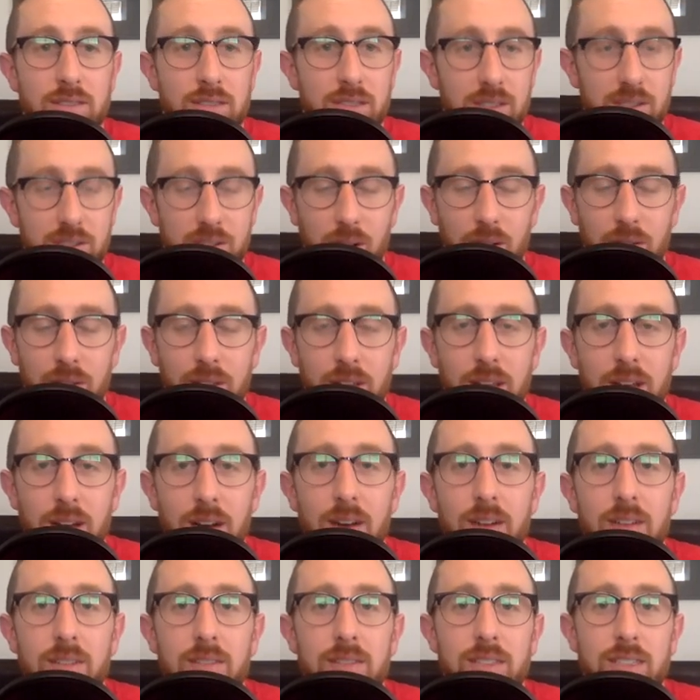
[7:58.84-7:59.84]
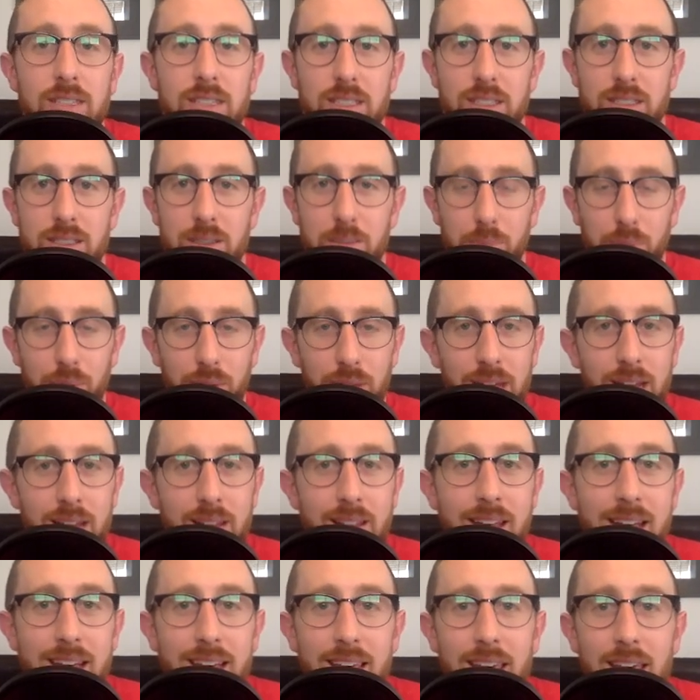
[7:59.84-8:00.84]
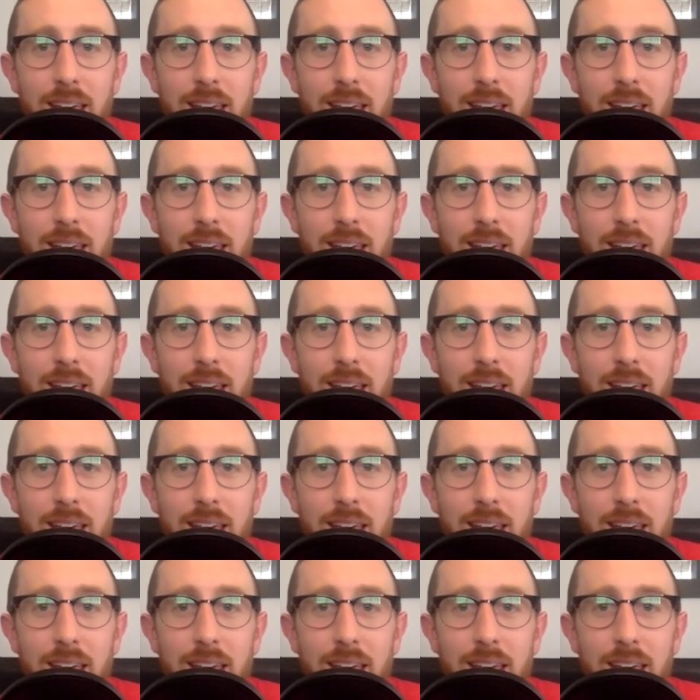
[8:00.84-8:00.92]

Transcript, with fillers: to start the year. They're playing in that